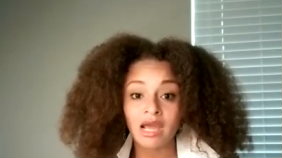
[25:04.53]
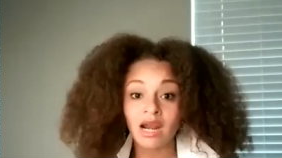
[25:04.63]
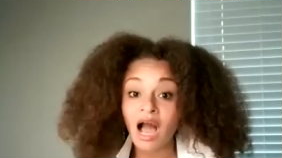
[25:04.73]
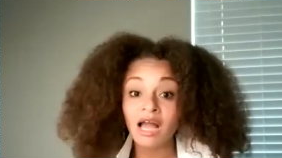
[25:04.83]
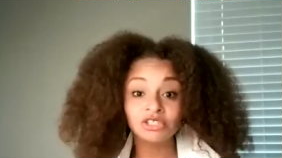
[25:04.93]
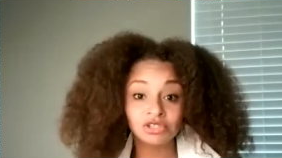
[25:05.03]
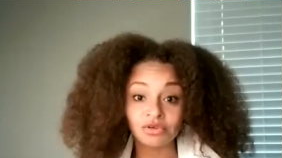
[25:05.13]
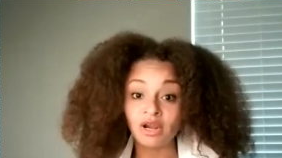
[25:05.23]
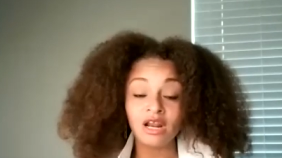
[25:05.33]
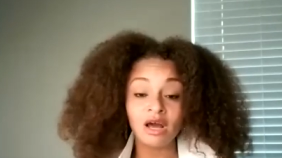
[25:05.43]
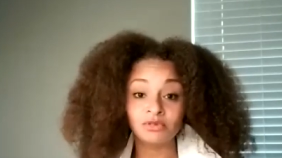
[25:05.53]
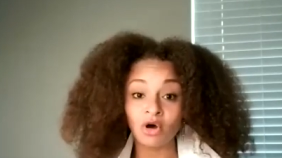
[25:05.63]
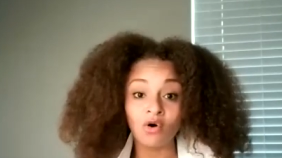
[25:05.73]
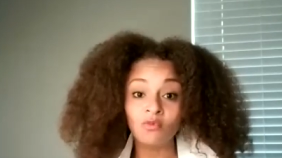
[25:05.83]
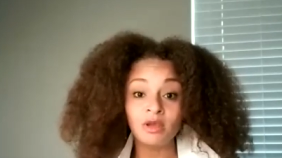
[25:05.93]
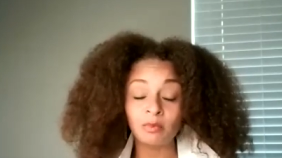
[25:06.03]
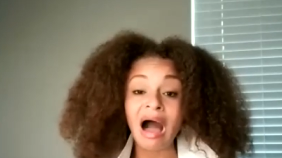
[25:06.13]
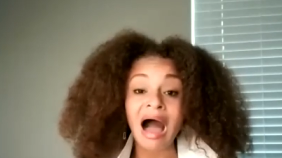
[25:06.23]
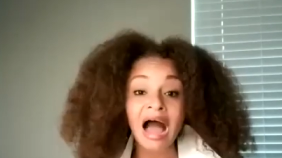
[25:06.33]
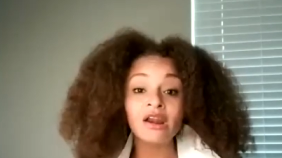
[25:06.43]
And I straight up told
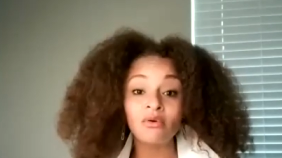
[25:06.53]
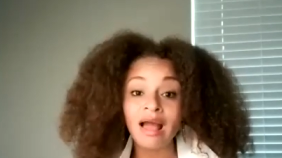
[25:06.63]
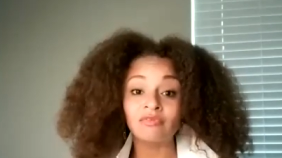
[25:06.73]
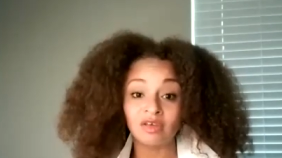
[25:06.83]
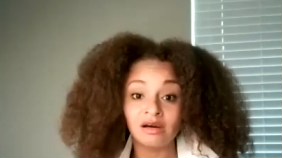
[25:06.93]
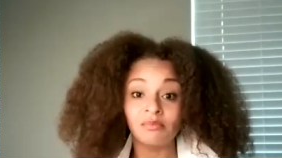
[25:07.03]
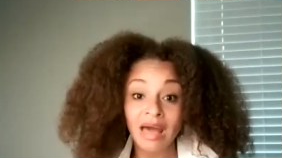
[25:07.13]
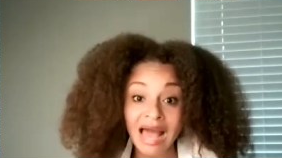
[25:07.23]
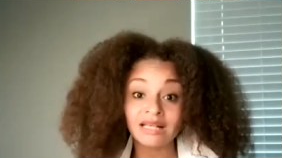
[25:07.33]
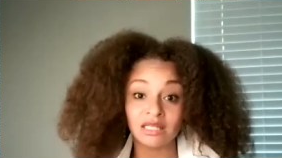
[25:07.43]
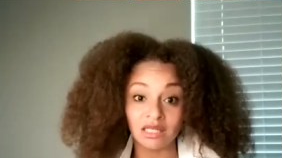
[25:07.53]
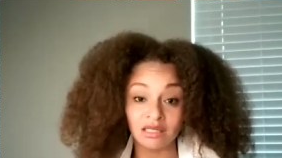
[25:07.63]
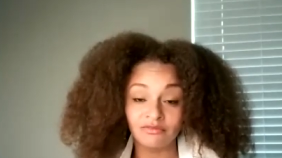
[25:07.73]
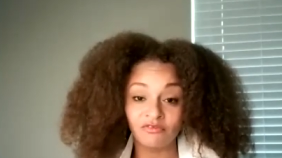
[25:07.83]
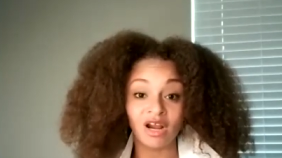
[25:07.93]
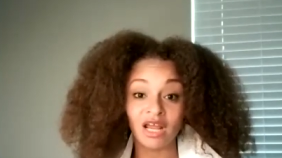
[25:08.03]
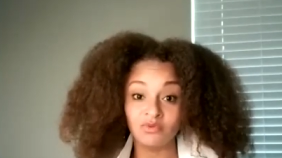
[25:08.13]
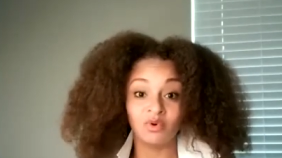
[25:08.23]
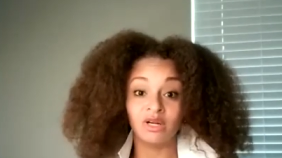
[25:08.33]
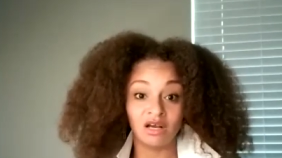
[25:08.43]
people, I don't have the capacity for
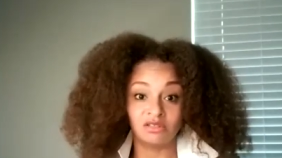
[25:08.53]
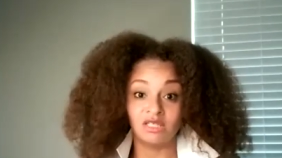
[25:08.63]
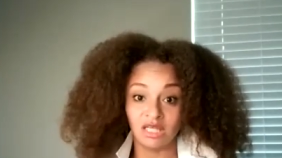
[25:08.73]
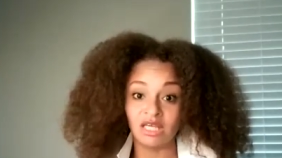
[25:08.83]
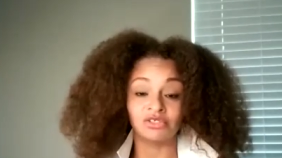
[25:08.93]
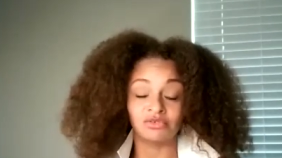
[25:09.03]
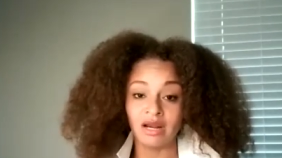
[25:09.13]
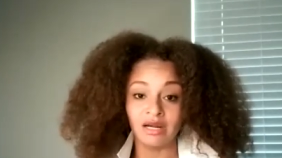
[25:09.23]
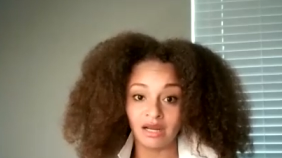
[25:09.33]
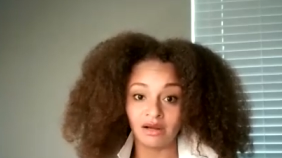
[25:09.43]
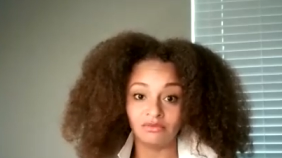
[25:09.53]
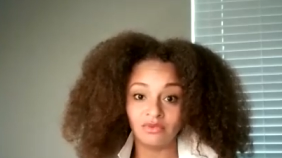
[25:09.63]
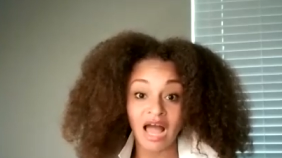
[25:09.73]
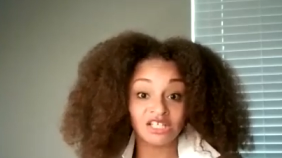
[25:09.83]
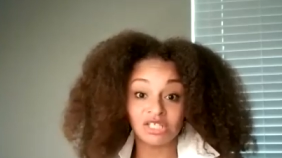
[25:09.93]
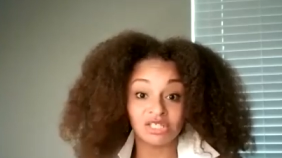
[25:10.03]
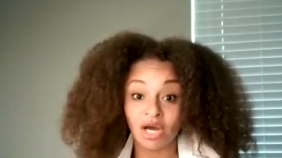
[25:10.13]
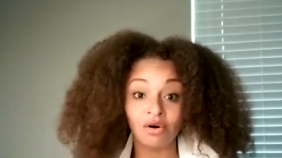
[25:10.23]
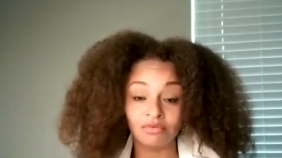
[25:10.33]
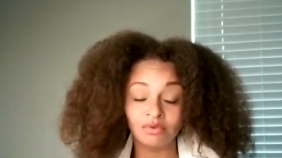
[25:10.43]
anyone else's ish right now. I
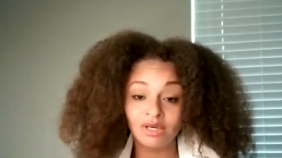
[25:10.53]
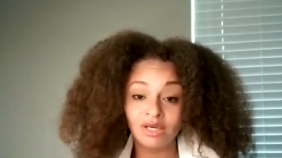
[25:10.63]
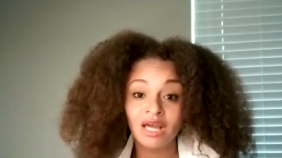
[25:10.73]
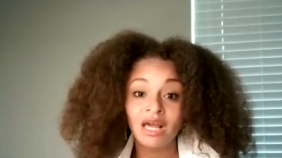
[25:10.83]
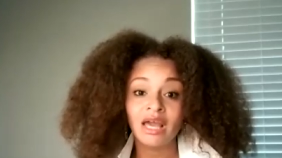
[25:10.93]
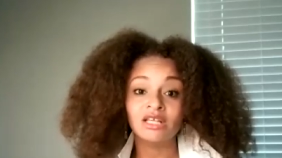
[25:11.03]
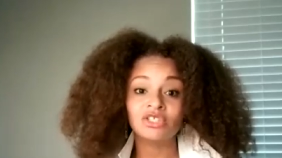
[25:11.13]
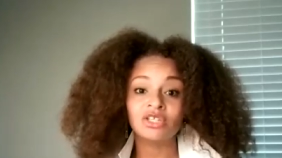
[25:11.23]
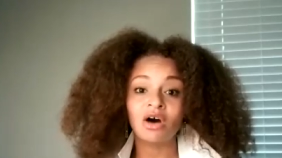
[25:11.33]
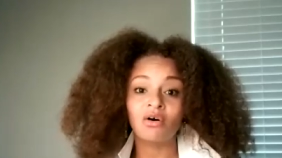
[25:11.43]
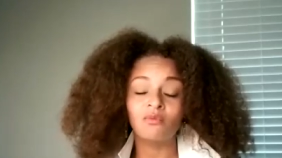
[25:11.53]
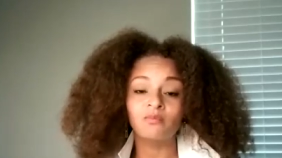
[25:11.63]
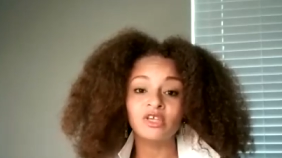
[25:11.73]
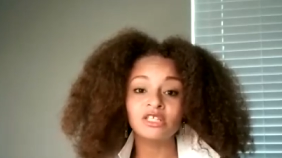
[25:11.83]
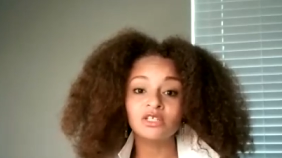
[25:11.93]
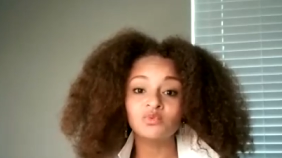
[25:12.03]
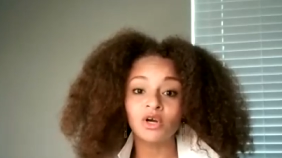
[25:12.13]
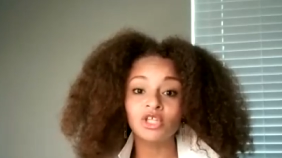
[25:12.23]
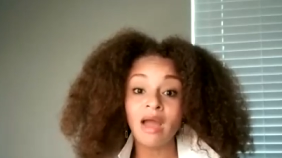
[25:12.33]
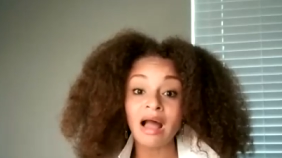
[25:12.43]
just don't. And mm-hmm. so this
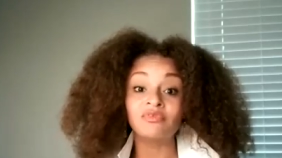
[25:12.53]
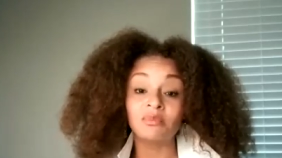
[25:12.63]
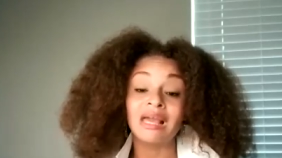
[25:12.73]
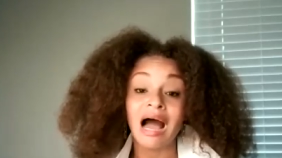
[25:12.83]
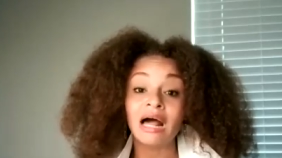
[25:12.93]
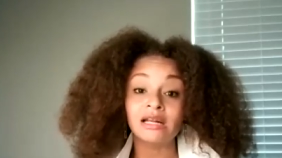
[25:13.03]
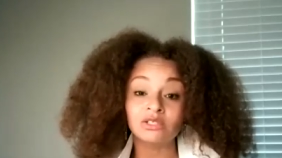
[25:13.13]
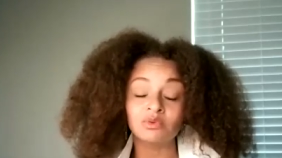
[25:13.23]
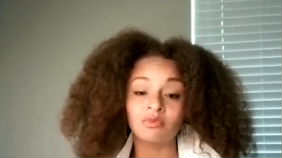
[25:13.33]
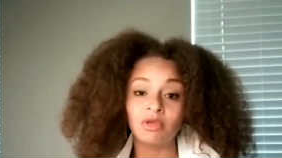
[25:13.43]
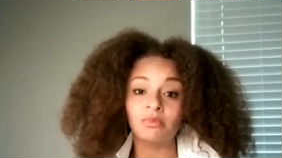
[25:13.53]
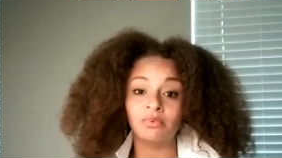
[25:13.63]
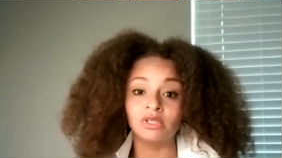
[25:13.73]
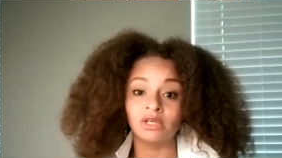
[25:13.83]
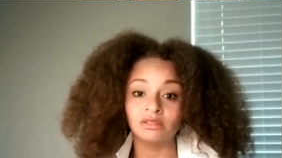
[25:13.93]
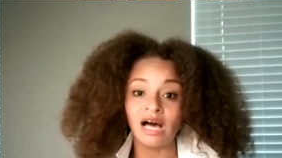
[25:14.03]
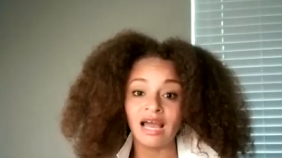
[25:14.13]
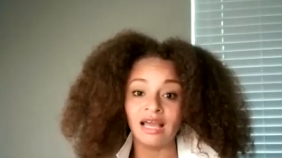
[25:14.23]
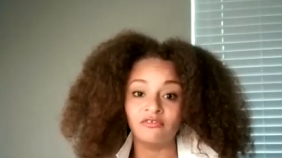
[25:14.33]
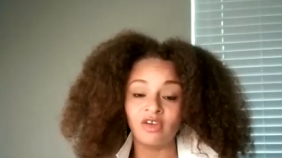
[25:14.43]
is where you have to be honest with the people in your
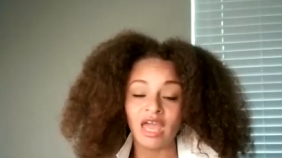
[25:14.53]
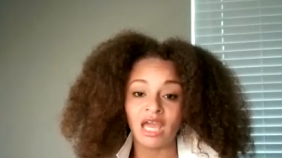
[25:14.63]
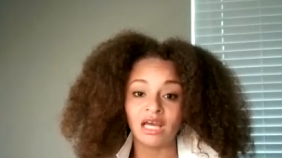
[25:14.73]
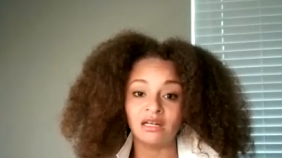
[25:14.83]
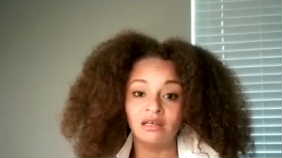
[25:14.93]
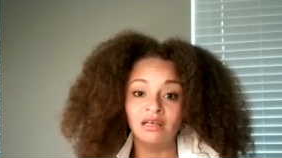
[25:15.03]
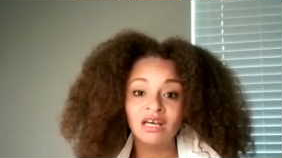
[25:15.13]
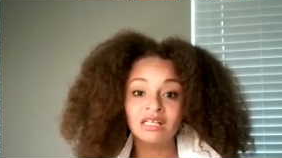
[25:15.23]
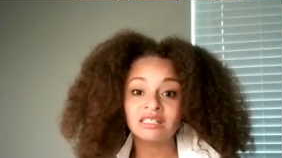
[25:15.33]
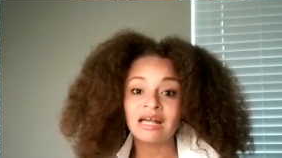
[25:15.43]
life and